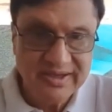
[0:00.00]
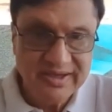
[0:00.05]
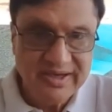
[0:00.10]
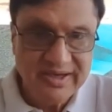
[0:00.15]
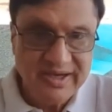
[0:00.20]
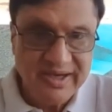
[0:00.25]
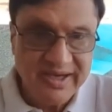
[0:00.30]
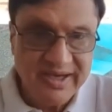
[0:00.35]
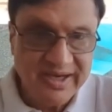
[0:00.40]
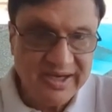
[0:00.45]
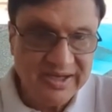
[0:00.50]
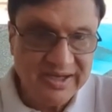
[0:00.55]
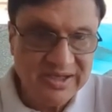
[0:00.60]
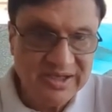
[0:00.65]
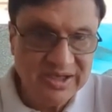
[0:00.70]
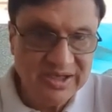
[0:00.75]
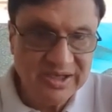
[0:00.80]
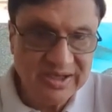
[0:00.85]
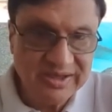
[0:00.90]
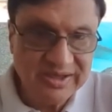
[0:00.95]
And
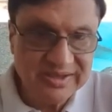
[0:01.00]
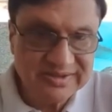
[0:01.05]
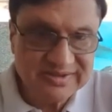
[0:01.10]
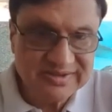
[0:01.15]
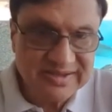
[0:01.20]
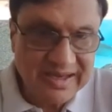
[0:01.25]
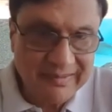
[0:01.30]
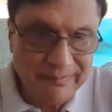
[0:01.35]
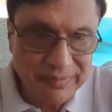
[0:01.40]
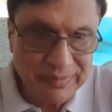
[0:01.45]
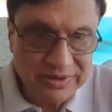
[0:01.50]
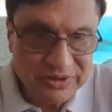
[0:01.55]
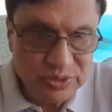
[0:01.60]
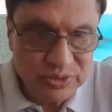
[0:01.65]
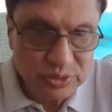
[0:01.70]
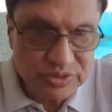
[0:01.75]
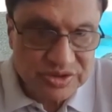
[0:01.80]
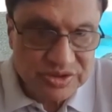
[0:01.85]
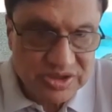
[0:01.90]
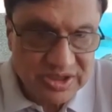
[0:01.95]
here in the example,
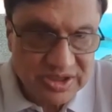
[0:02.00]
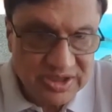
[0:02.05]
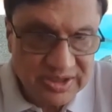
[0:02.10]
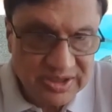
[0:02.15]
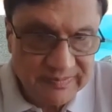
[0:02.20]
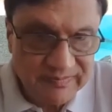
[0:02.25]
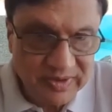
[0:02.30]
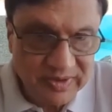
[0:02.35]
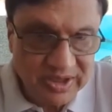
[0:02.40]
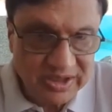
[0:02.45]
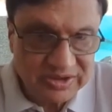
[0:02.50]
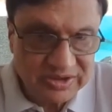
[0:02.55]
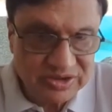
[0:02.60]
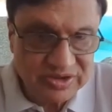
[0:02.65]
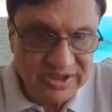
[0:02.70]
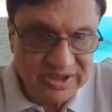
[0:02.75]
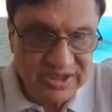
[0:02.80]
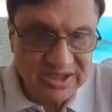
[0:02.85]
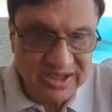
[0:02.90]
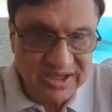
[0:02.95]
you see
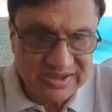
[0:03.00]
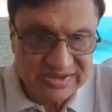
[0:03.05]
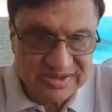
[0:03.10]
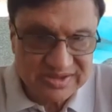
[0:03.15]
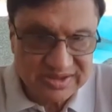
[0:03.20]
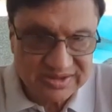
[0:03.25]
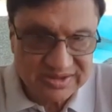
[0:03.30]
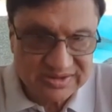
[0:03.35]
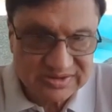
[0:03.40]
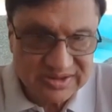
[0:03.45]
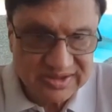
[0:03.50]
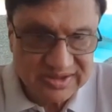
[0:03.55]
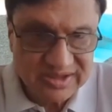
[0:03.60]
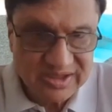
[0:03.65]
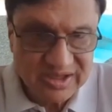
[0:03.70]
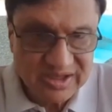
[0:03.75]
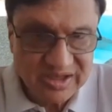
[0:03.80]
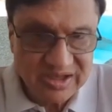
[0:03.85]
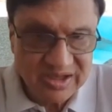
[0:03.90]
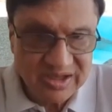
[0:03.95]
three clusters
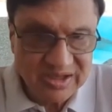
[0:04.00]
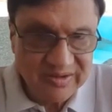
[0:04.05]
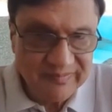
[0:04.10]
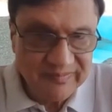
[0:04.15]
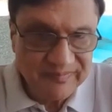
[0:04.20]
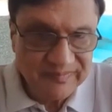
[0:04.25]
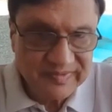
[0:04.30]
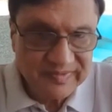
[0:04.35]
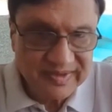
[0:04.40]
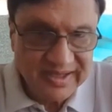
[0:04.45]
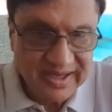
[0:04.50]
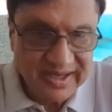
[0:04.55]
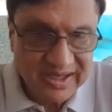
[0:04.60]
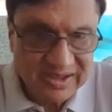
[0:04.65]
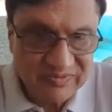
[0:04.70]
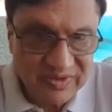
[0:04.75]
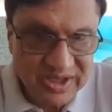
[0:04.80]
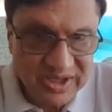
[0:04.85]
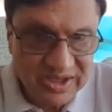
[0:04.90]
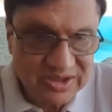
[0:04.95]

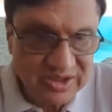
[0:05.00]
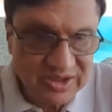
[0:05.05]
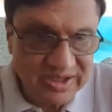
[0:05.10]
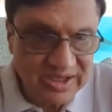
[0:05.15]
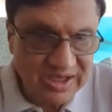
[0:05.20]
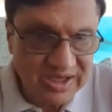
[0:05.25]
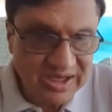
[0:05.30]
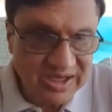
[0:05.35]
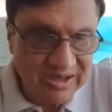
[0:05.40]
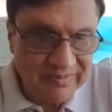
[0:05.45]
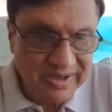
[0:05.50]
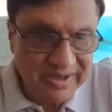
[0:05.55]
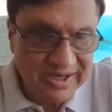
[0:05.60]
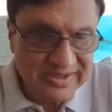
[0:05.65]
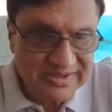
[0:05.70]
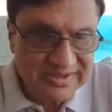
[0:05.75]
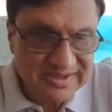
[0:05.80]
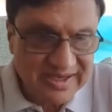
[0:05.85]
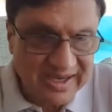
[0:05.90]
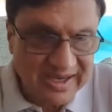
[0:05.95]
that where the AMI
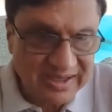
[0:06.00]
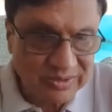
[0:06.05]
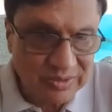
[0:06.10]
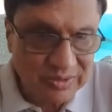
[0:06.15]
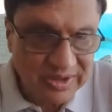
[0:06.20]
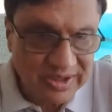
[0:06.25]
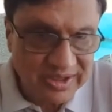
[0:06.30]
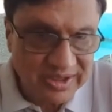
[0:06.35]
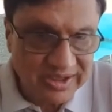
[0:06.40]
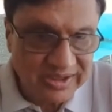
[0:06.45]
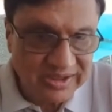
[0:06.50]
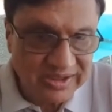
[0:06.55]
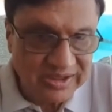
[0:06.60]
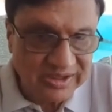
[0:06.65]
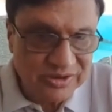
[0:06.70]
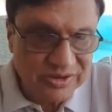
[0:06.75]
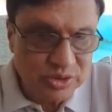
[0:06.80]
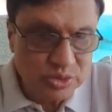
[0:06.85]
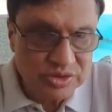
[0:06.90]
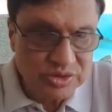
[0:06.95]
is calculated, and
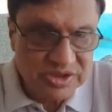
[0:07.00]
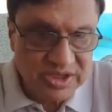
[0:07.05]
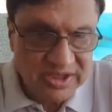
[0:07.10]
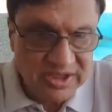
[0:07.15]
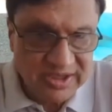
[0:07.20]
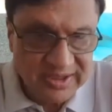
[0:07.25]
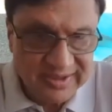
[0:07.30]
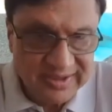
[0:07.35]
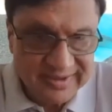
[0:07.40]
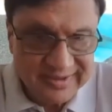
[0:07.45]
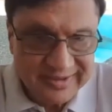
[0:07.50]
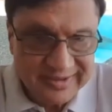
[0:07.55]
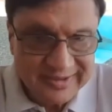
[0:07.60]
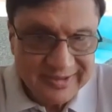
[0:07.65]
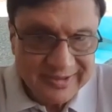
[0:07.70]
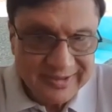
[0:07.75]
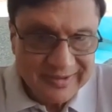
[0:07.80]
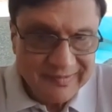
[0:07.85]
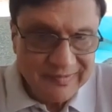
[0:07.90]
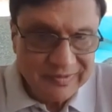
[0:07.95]
then you see
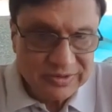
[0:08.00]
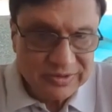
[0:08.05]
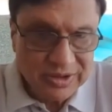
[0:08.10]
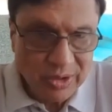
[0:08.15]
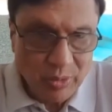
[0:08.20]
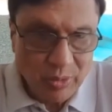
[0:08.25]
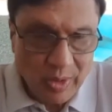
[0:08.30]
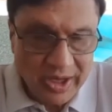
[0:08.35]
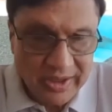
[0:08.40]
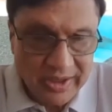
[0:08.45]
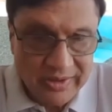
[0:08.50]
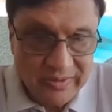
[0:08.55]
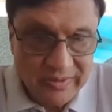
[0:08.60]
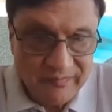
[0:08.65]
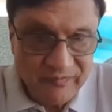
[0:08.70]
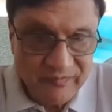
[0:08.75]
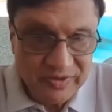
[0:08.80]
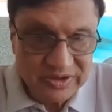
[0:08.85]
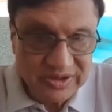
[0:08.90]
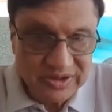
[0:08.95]
the
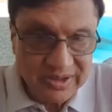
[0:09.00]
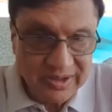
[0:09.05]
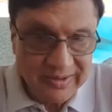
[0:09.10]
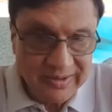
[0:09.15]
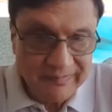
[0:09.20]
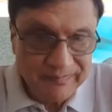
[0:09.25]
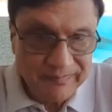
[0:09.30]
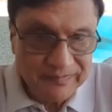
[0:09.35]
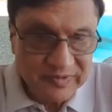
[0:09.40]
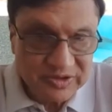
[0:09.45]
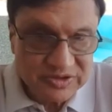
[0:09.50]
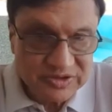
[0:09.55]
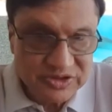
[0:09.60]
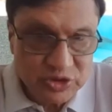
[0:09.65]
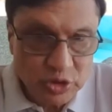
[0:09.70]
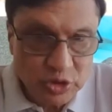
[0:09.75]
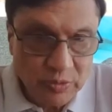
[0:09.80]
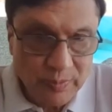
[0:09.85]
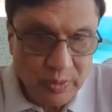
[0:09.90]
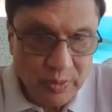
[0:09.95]
one with the
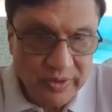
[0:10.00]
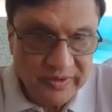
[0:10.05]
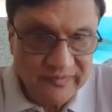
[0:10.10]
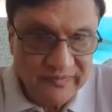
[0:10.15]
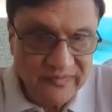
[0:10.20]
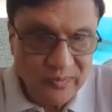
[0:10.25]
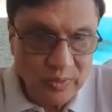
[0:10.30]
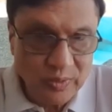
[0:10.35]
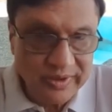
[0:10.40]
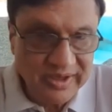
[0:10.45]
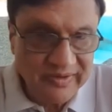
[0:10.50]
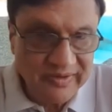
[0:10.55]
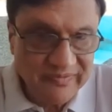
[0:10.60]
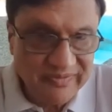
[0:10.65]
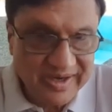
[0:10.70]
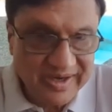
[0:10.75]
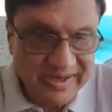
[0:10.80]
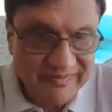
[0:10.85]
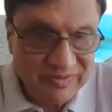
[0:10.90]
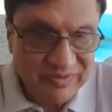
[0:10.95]

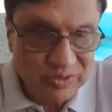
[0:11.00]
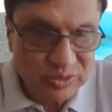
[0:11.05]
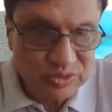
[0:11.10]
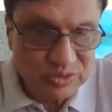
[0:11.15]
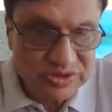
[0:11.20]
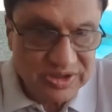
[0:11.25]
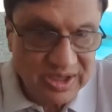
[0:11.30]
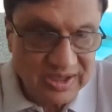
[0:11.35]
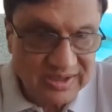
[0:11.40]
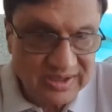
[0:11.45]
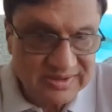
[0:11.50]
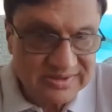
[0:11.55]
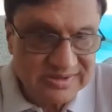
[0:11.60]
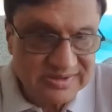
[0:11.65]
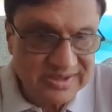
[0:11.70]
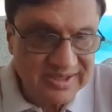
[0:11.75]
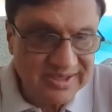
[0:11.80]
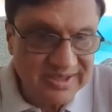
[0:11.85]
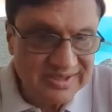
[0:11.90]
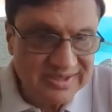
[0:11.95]
0.4852
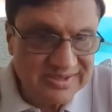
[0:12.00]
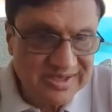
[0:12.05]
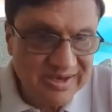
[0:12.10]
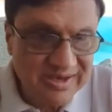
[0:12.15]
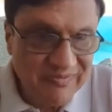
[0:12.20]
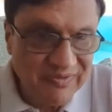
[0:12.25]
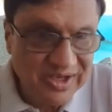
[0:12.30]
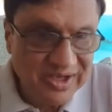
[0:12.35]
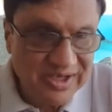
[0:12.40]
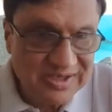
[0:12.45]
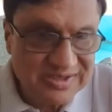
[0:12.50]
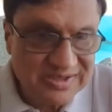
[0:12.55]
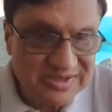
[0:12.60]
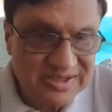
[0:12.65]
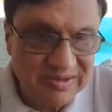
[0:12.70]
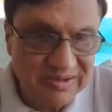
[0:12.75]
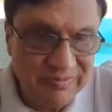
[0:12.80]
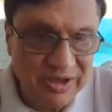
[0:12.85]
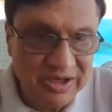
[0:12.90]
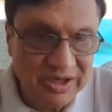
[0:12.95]
chance is a very
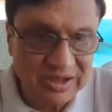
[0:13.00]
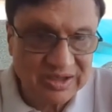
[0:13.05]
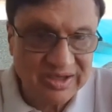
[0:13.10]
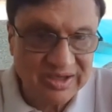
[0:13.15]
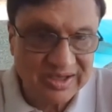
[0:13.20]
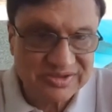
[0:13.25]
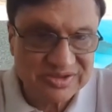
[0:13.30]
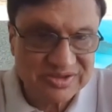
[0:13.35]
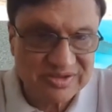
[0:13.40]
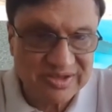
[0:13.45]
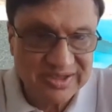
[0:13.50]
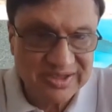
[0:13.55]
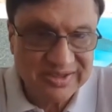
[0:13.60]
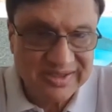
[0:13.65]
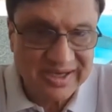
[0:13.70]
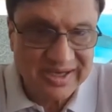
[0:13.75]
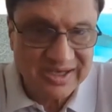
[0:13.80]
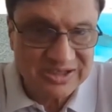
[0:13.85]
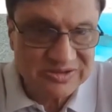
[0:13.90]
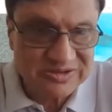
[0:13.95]
similar
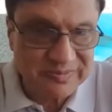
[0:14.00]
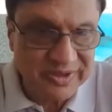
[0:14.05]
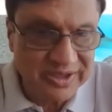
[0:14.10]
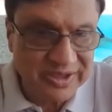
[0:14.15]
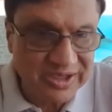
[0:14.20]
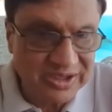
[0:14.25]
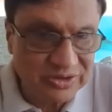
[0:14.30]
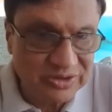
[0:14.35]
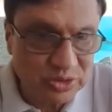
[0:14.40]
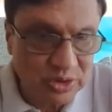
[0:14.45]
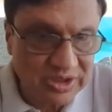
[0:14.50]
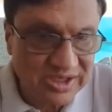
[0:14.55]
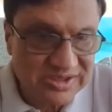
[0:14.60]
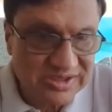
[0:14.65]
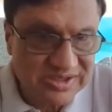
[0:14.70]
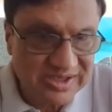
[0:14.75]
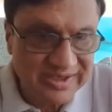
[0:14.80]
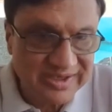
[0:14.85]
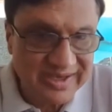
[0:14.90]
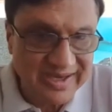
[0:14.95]
clustering that has been done. So
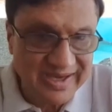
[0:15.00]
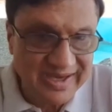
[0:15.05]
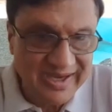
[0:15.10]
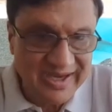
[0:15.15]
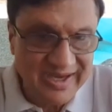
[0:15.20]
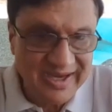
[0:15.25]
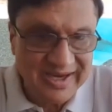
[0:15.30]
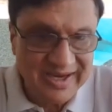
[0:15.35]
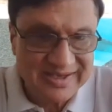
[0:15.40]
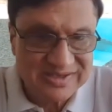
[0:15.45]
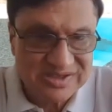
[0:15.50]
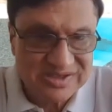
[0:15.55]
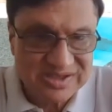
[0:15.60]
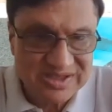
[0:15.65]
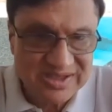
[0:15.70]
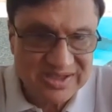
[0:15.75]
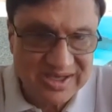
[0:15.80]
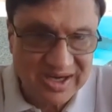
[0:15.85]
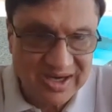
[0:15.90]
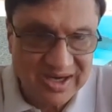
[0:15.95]
clustering A and
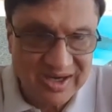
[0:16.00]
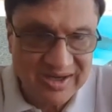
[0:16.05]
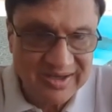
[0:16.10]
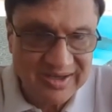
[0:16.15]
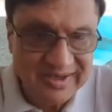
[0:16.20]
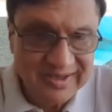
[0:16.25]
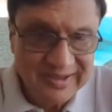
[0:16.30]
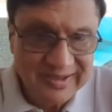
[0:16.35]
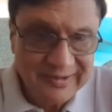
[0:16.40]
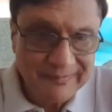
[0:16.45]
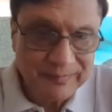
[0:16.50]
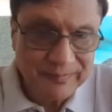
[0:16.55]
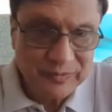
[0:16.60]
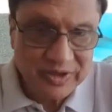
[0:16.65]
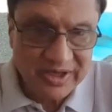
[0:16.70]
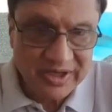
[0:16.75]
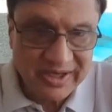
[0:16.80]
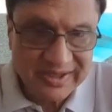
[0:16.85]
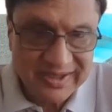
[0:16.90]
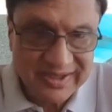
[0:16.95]
C are
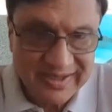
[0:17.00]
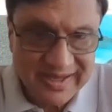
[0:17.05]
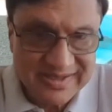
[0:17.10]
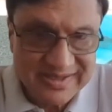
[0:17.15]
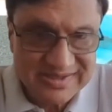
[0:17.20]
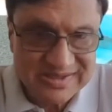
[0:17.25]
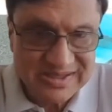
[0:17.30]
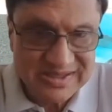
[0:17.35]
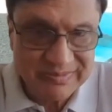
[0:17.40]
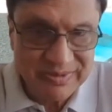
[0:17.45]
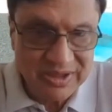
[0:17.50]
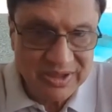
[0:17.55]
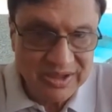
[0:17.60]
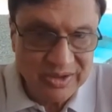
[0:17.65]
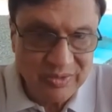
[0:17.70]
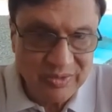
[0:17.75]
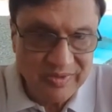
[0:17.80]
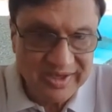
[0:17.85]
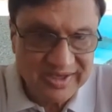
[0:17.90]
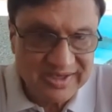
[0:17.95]
rated as
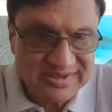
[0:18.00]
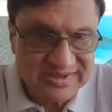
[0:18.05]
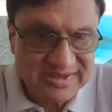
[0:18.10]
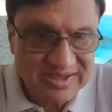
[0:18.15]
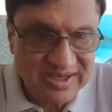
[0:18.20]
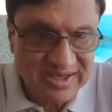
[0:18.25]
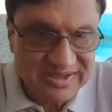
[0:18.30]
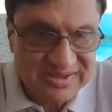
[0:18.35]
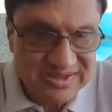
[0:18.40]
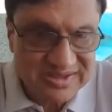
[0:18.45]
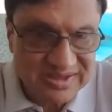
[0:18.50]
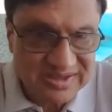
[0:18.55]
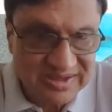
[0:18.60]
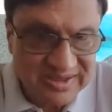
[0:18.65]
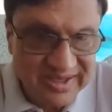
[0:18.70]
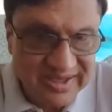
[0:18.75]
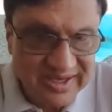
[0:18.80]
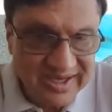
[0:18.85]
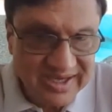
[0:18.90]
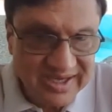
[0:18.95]
similar, whereas
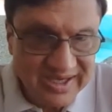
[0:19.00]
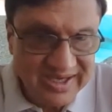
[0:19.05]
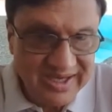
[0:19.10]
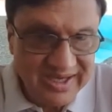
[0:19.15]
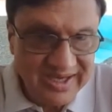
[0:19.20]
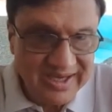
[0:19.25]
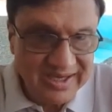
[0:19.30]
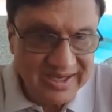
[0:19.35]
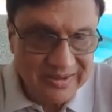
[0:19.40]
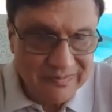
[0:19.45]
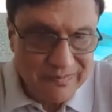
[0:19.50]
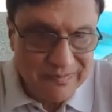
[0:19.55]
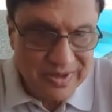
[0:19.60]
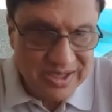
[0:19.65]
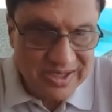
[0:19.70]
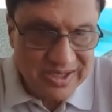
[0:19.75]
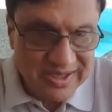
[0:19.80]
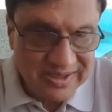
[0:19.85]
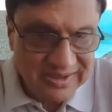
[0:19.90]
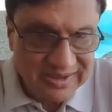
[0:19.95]
cluster A and
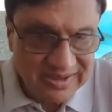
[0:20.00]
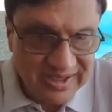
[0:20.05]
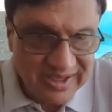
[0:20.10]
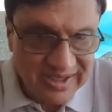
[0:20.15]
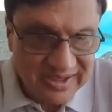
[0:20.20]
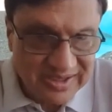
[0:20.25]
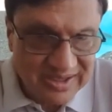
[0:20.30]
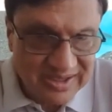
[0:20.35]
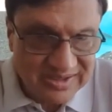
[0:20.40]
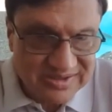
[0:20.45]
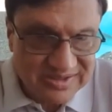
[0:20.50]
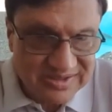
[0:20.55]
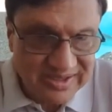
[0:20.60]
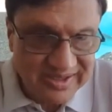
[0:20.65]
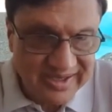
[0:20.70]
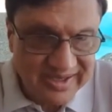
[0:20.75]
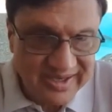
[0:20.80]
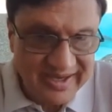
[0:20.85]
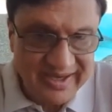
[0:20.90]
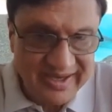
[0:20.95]
B and
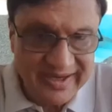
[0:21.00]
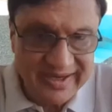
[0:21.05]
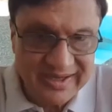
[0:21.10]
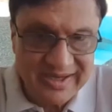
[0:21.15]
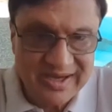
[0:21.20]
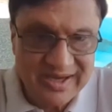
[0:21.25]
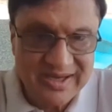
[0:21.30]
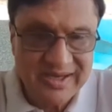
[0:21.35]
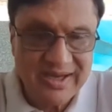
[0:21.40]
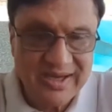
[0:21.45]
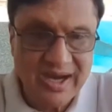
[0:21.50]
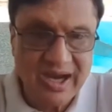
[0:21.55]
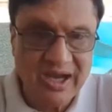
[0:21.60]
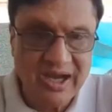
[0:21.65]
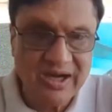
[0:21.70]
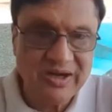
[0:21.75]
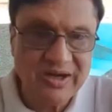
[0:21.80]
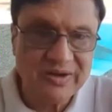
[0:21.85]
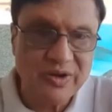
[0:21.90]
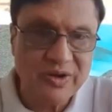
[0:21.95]
cluster A and D
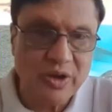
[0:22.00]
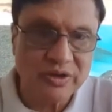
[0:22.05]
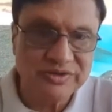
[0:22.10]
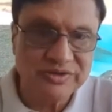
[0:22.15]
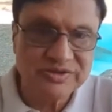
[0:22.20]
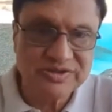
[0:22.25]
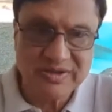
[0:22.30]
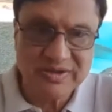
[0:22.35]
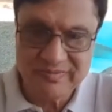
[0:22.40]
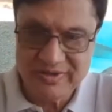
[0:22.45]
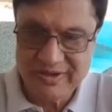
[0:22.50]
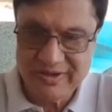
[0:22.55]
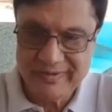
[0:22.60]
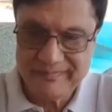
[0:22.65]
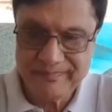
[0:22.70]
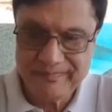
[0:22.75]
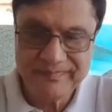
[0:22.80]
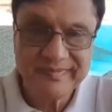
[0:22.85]
are non-similar.